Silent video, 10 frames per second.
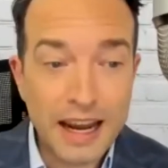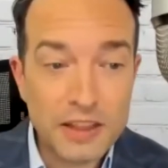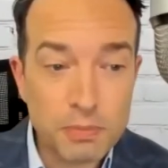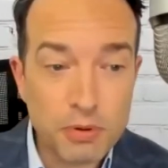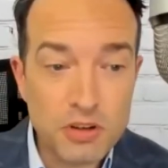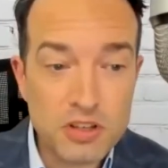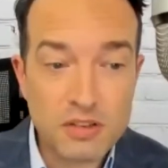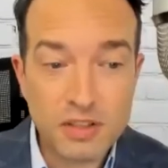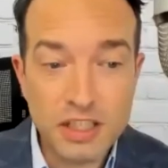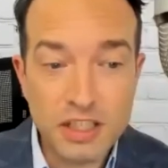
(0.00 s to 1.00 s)
and the
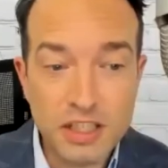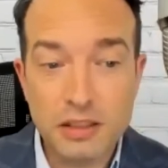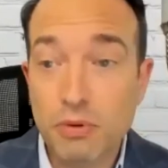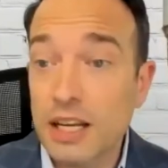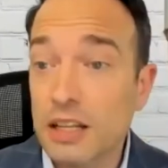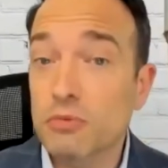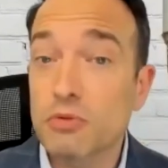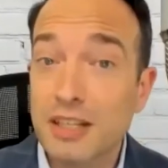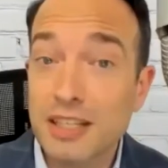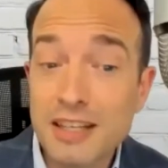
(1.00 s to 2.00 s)
process of healing the brain
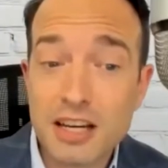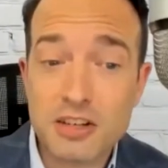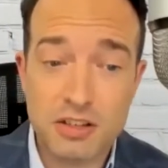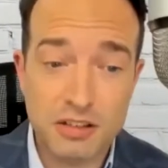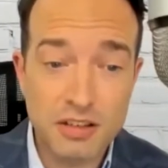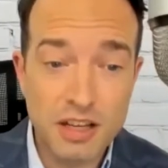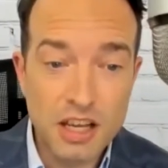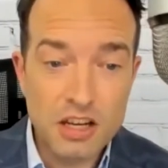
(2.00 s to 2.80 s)
through connection.